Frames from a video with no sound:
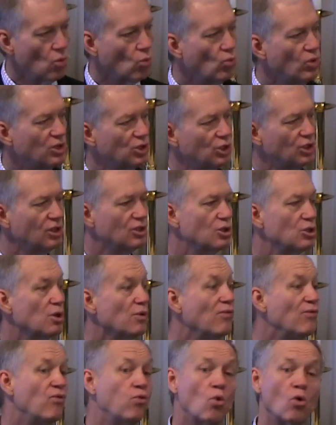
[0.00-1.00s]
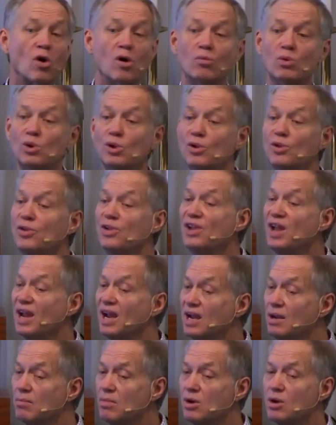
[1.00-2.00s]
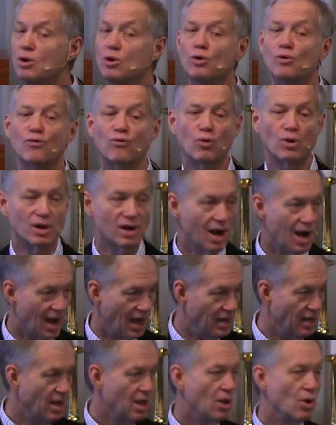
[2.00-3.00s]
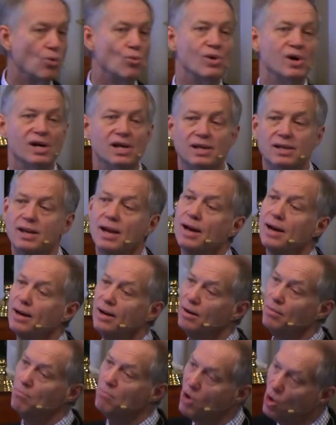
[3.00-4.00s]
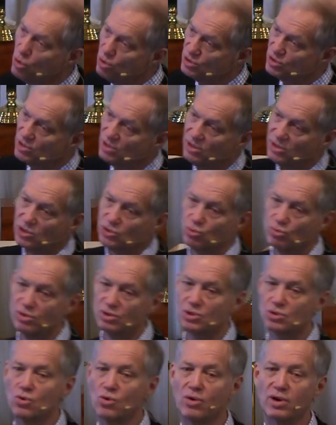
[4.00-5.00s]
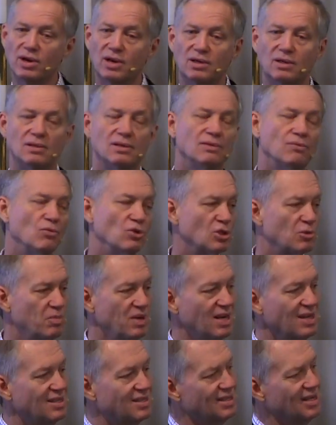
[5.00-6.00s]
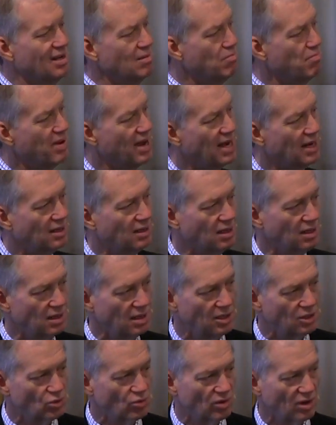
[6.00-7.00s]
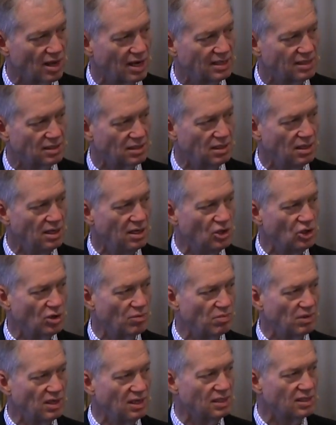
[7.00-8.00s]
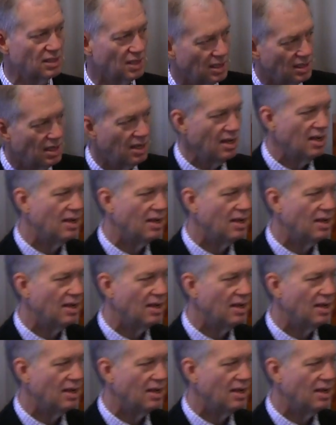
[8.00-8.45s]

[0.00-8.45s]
which is the formal name for God. When Moses was being sent back to the Israelites in Egypt, he said,